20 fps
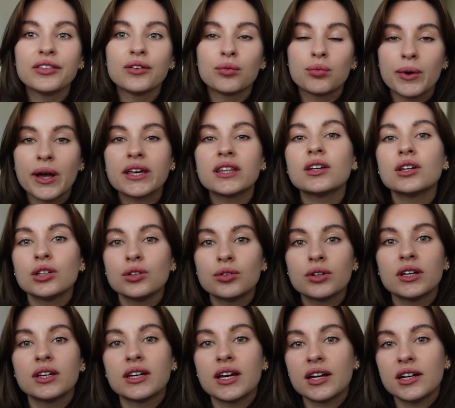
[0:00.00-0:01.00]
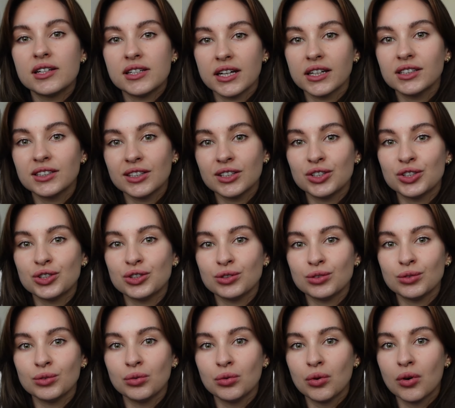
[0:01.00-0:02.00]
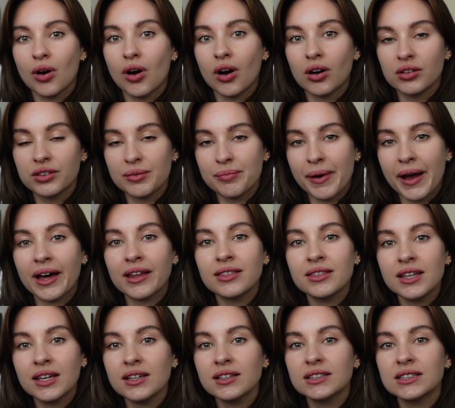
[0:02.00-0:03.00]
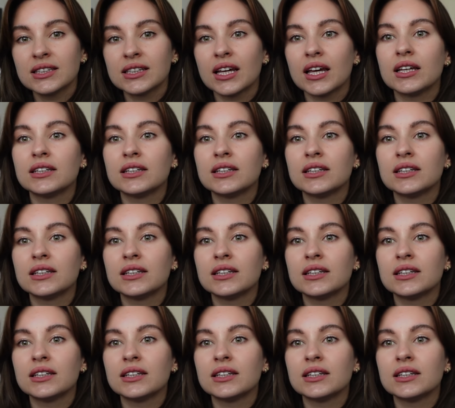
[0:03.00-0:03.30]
the way that you can get addicted to all the bad things